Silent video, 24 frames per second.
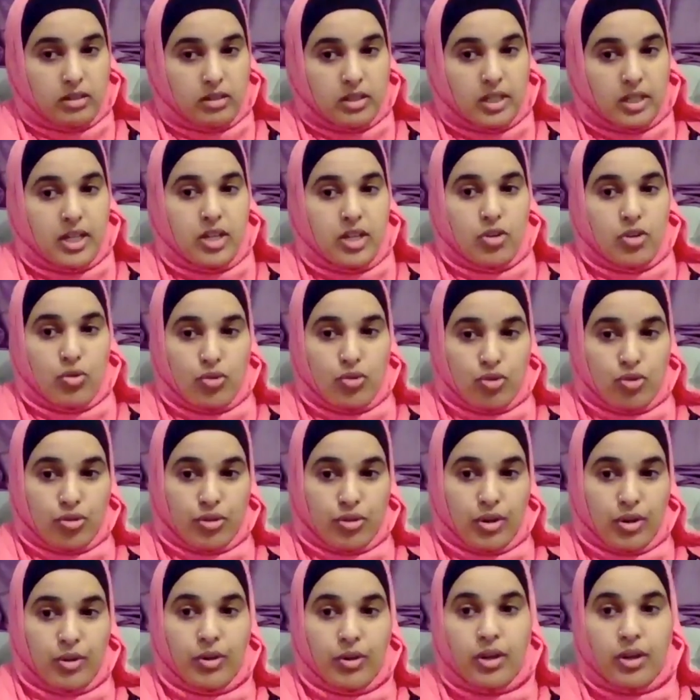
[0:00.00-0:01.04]
in
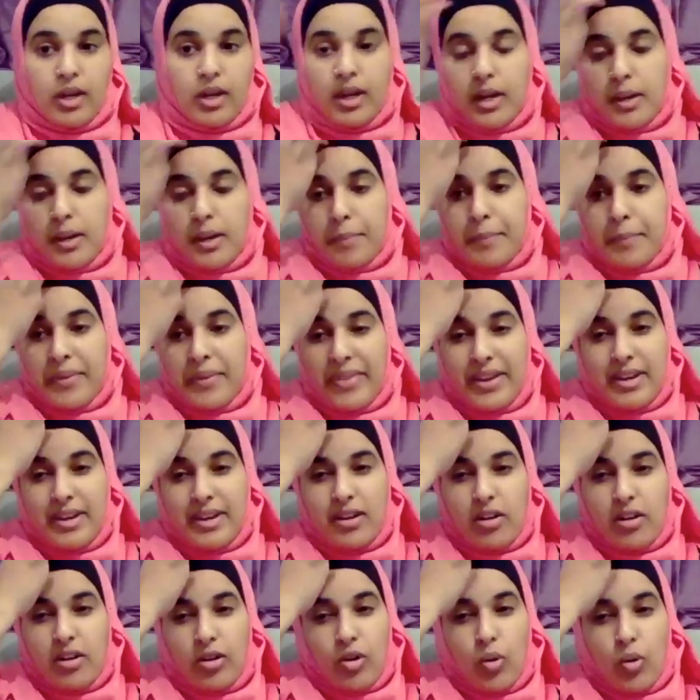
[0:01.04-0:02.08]
utero, but they
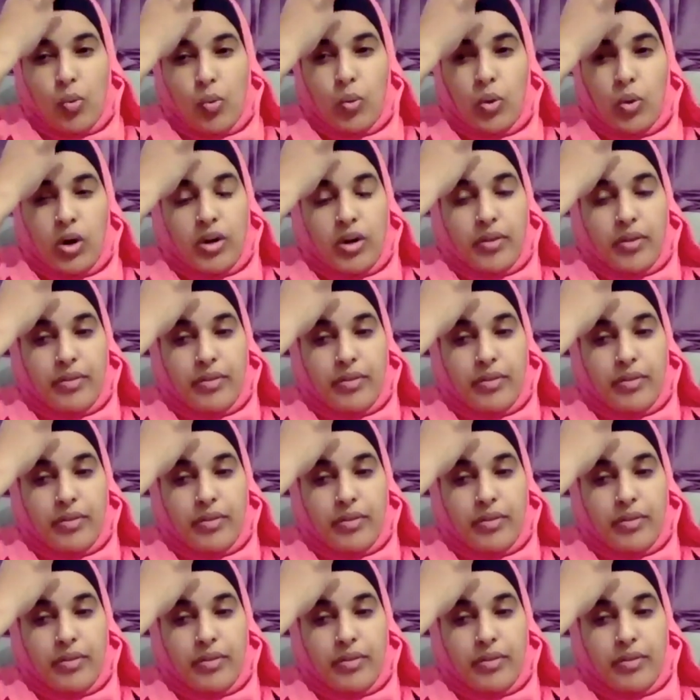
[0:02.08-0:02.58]
didn't know what